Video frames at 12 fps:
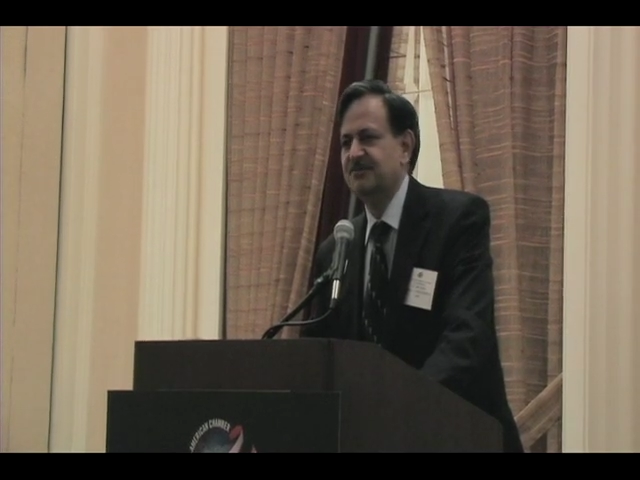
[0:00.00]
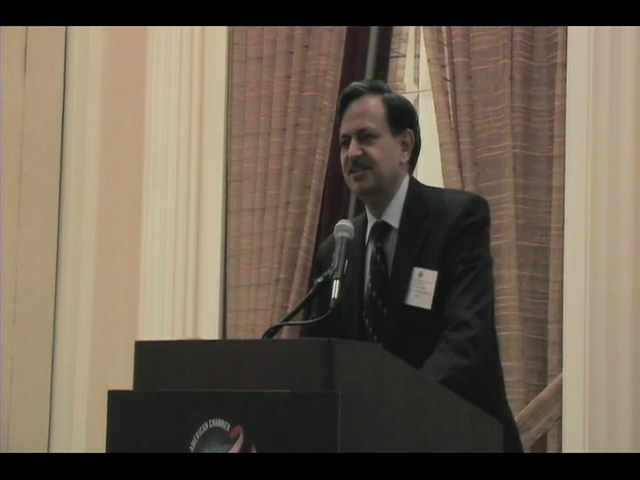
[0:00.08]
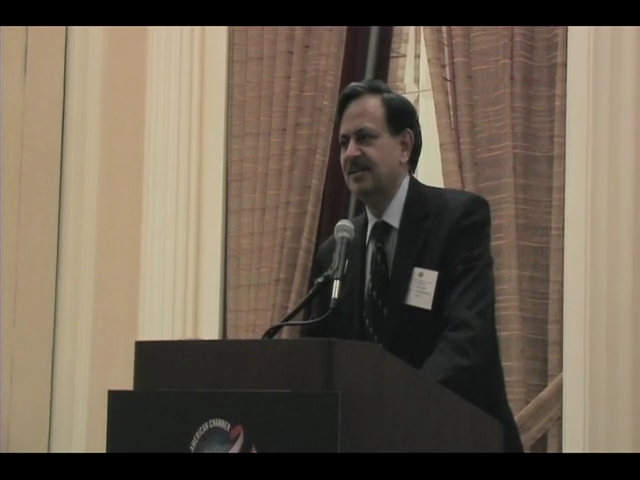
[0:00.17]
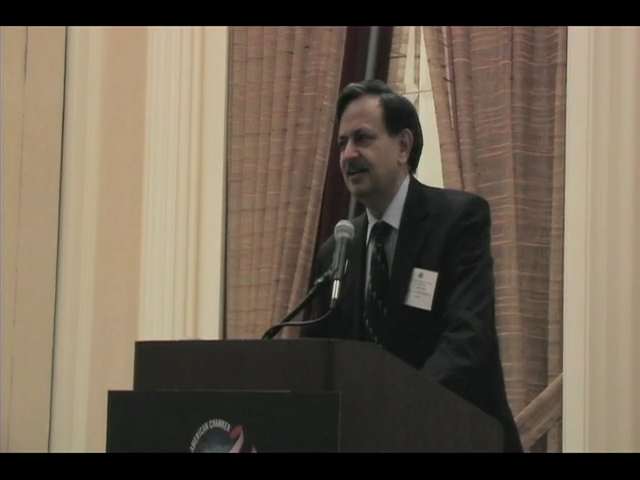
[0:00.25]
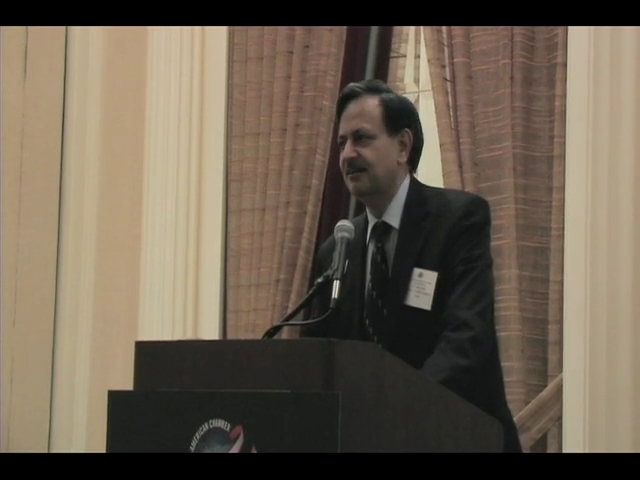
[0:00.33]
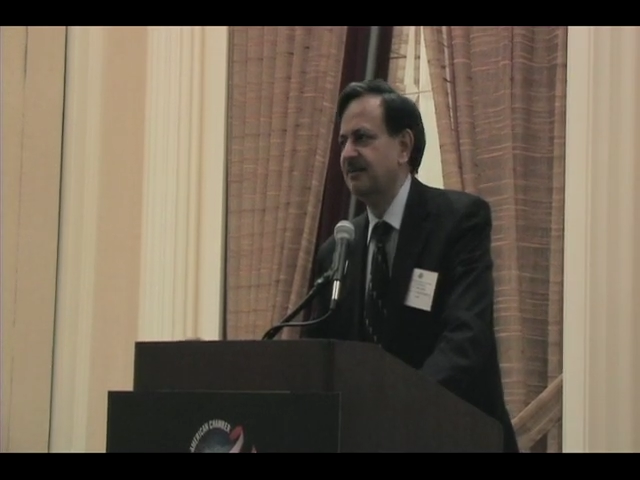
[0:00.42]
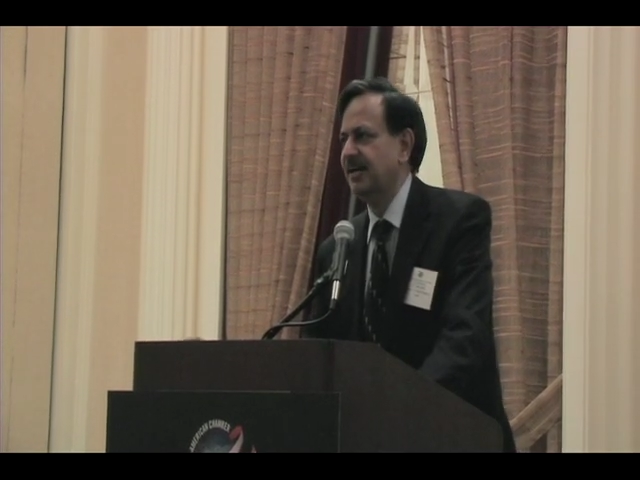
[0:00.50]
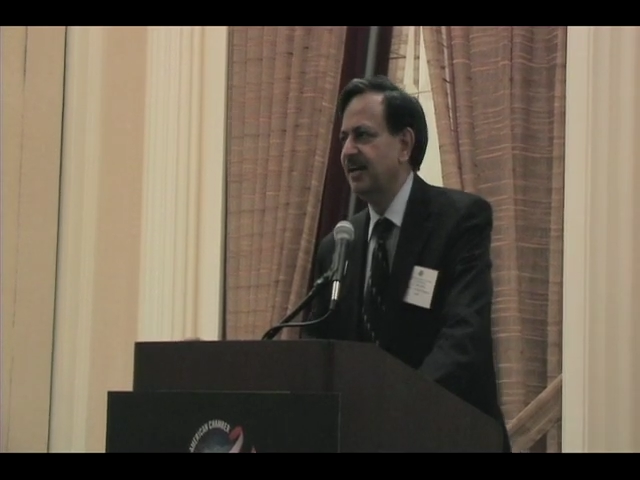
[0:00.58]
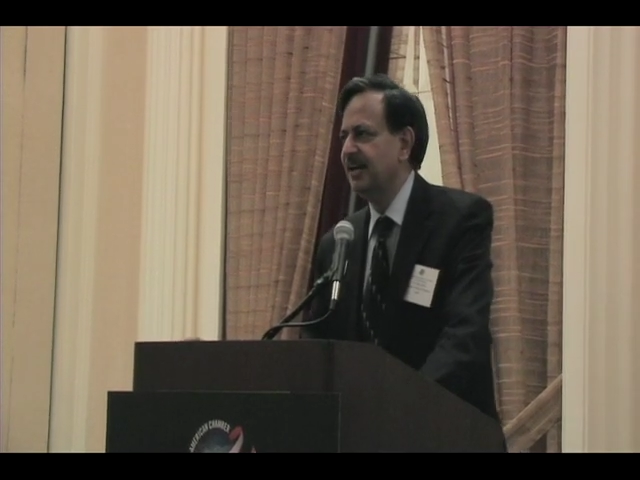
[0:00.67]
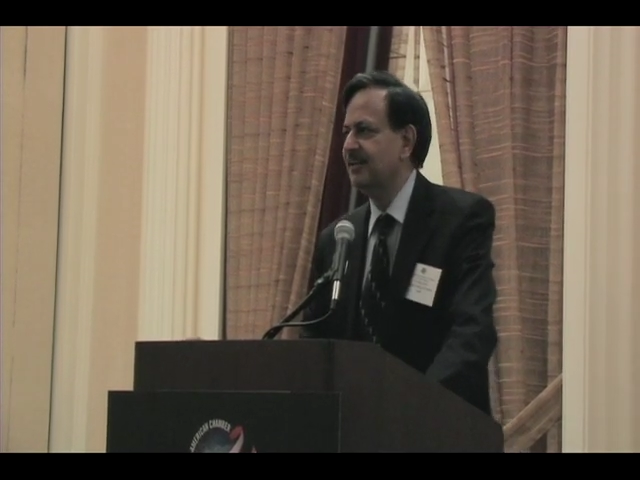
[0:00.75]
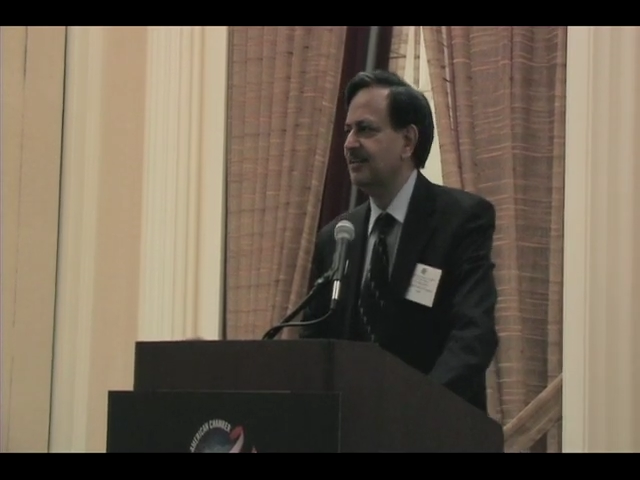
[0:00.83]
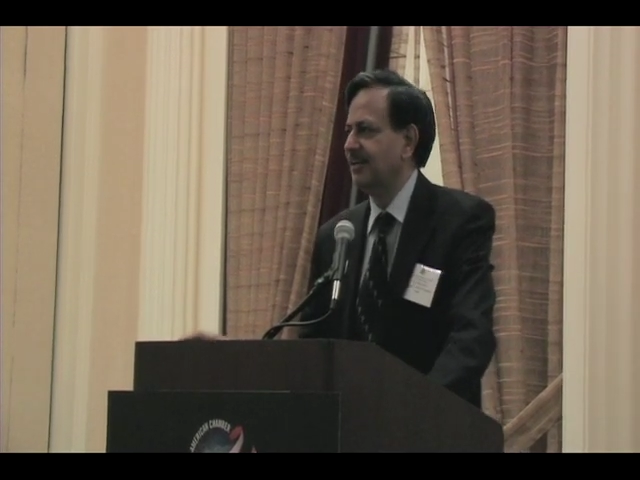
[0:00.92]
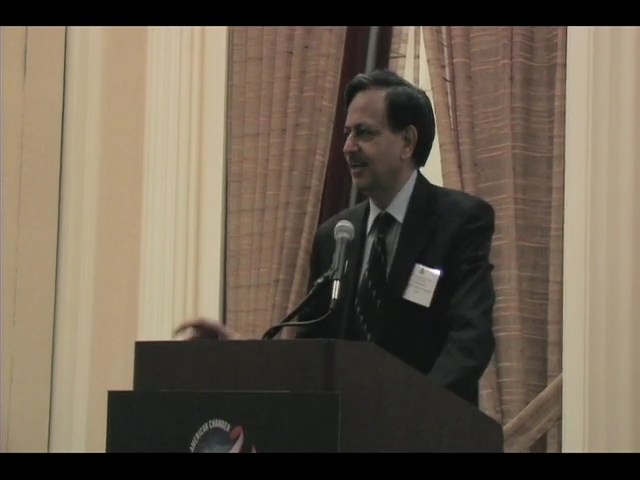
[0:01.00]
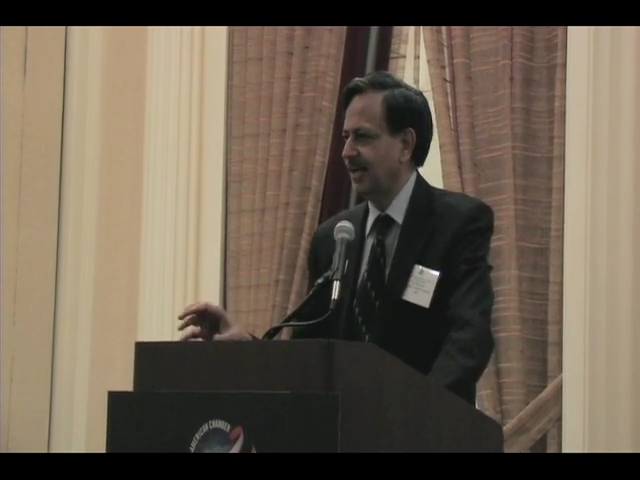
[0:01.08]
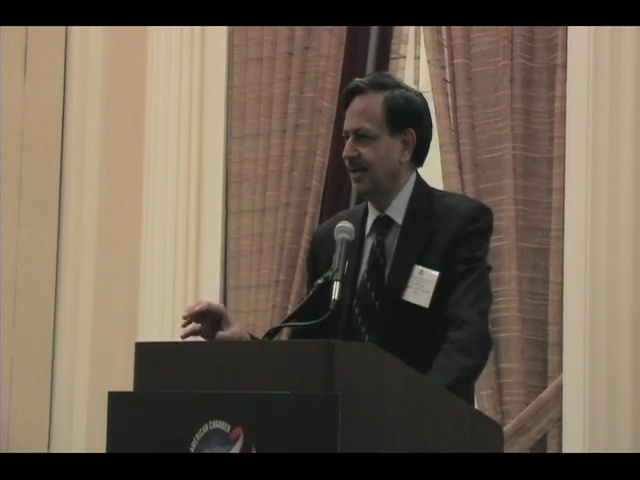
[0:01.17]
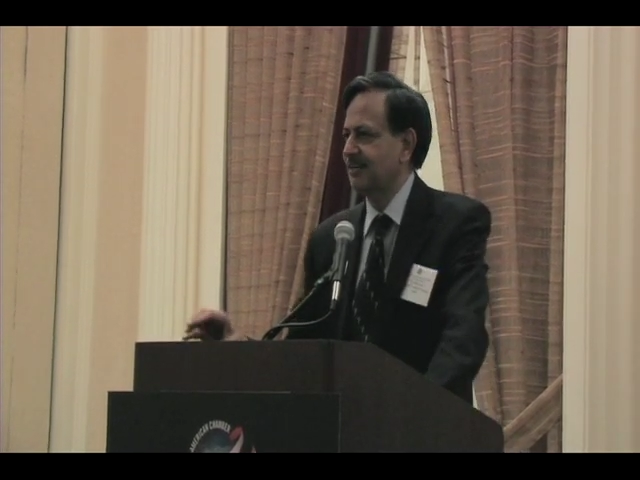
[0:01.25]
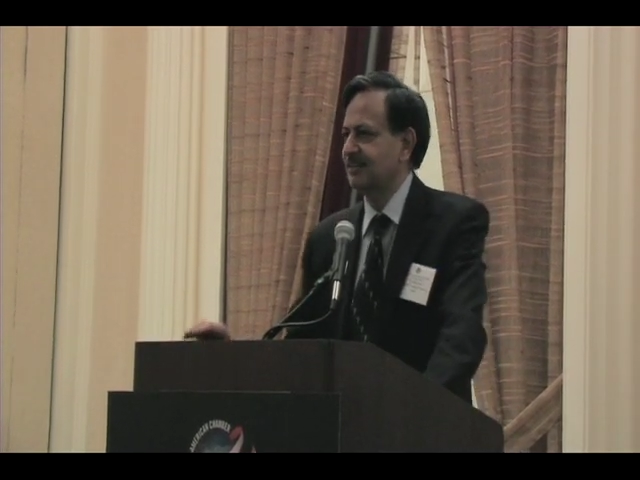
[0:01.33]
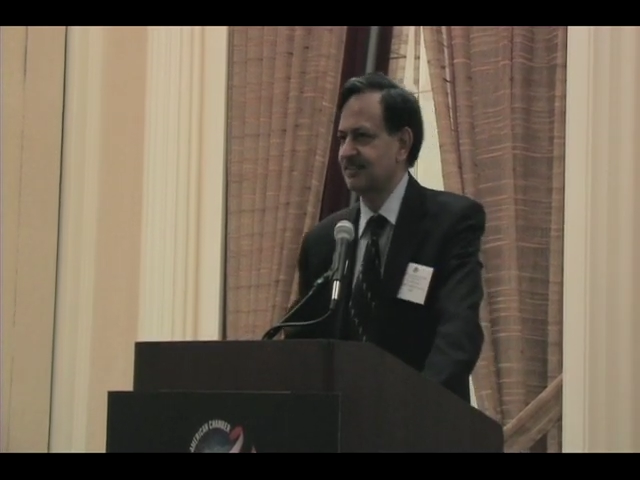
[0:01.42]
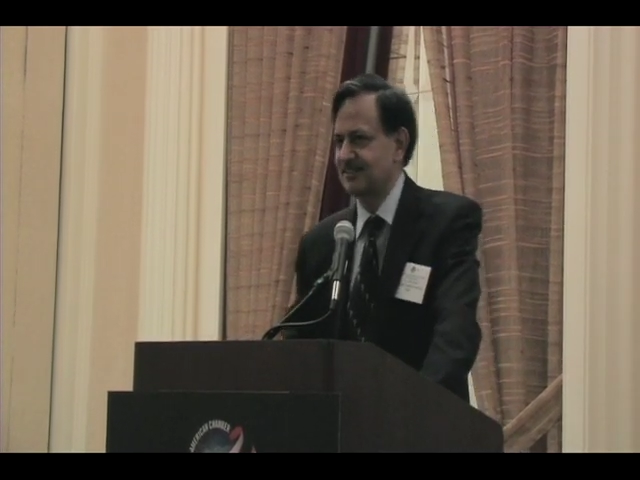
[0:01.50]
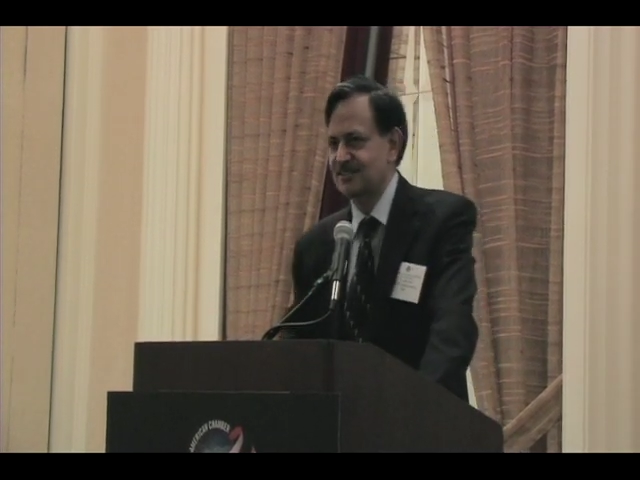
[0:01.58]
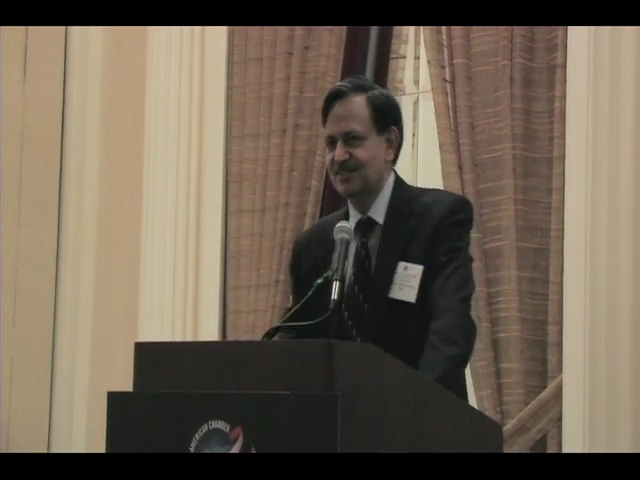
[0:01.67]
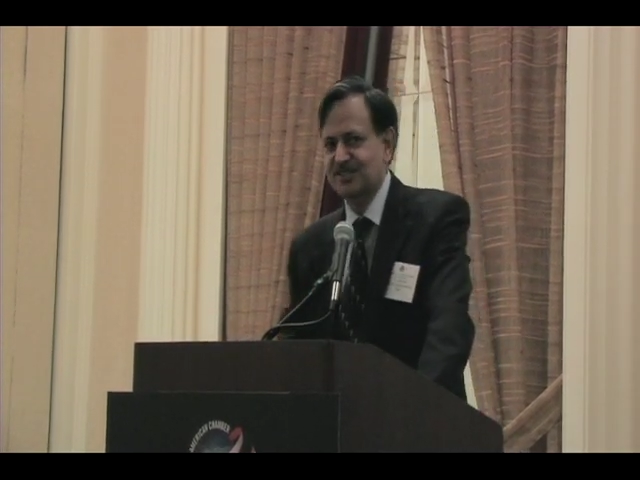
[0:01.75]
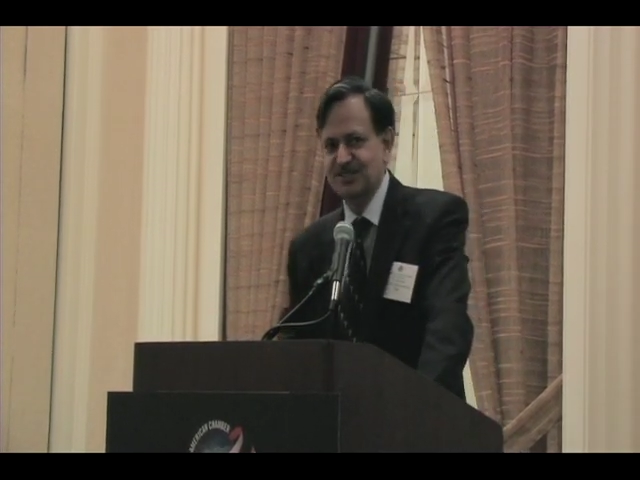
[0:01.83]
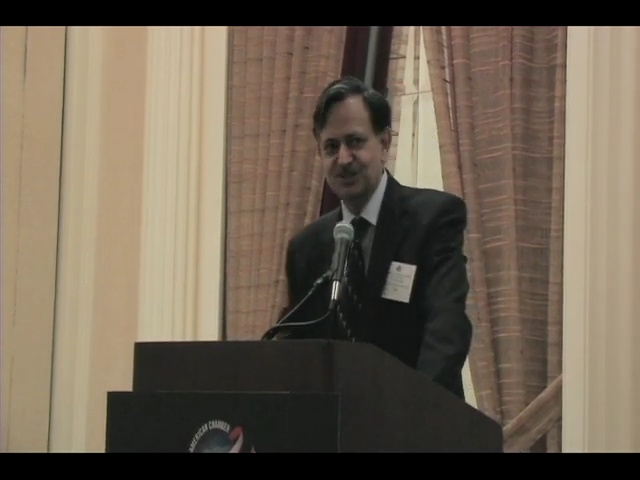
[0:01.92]
we have 8 lakh
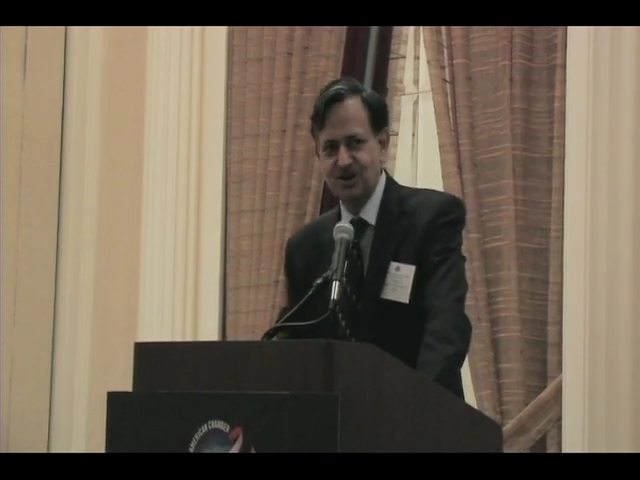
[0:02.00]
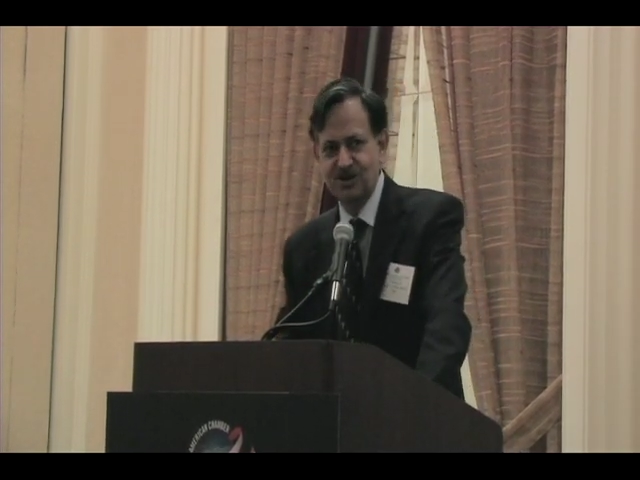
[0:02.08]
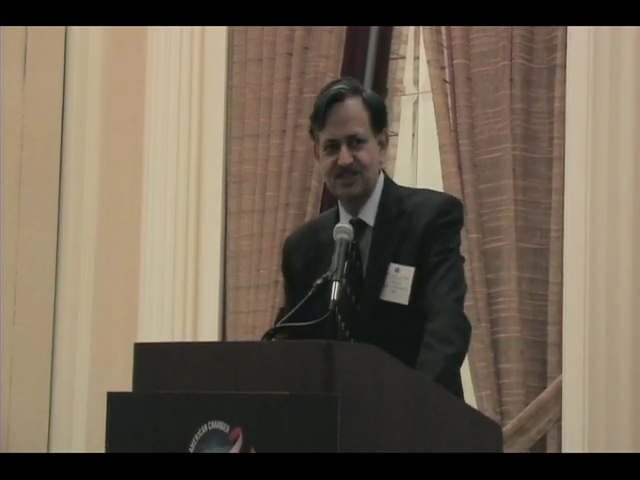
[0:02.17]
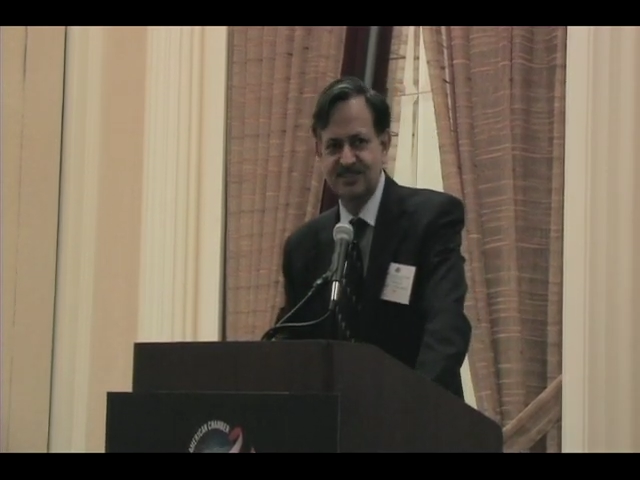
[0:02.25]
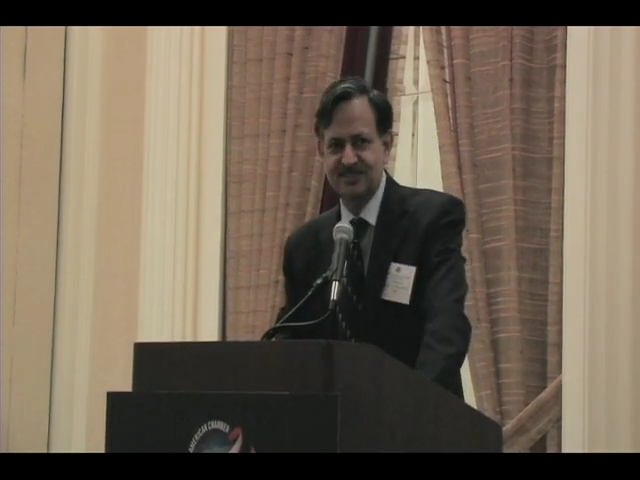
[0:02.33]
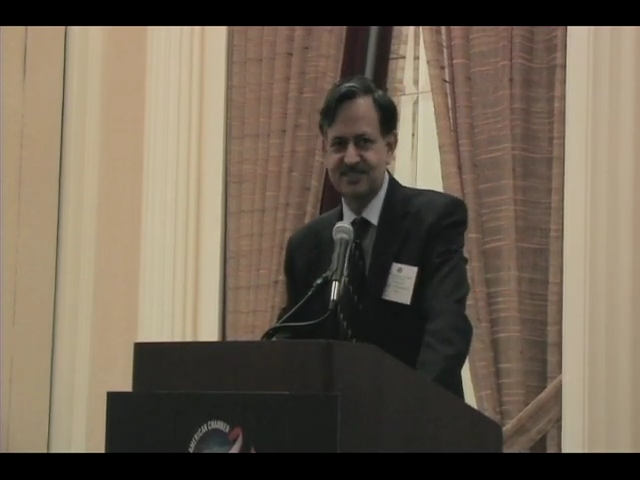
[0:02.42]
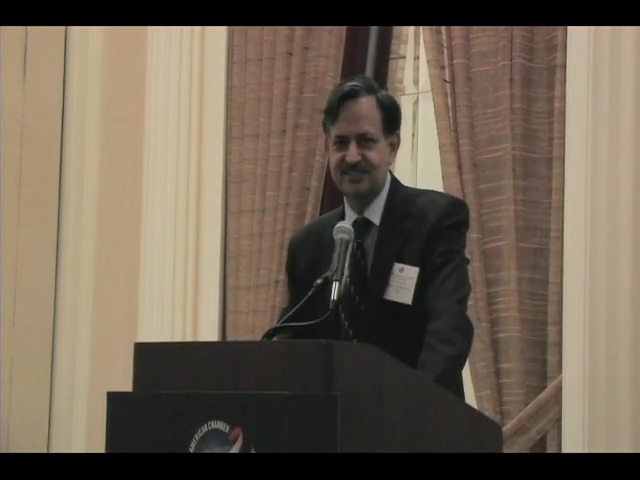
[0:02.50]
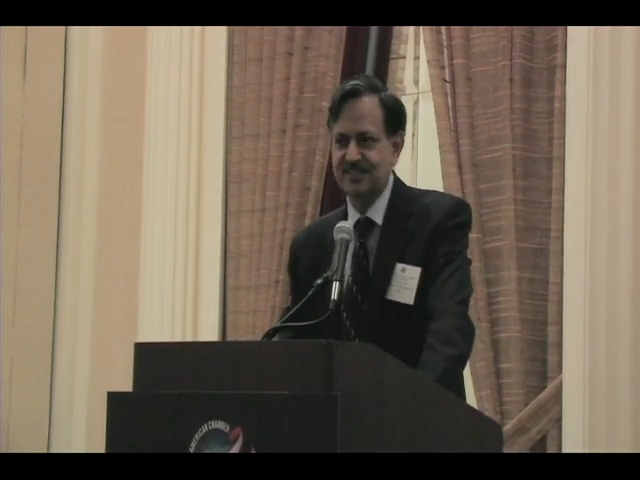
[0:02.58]
registered doctors.